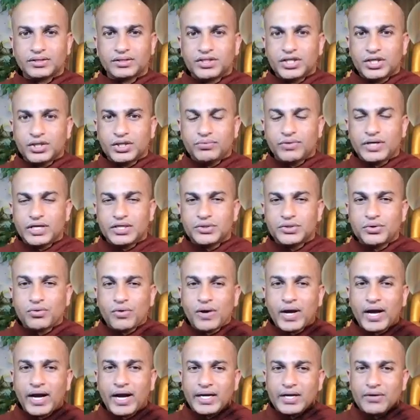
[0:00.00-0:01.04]
situation you
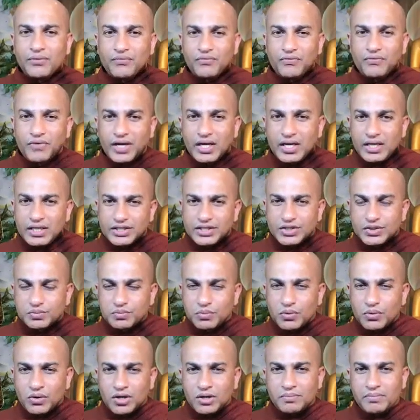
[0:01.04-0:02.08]
had a very
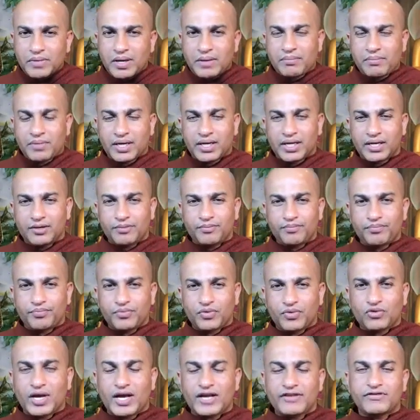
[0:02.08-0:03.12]
small memory
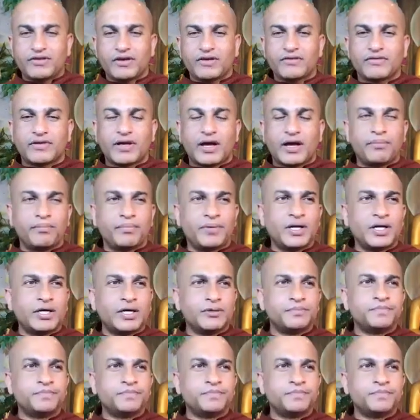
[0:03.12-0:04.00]
so as example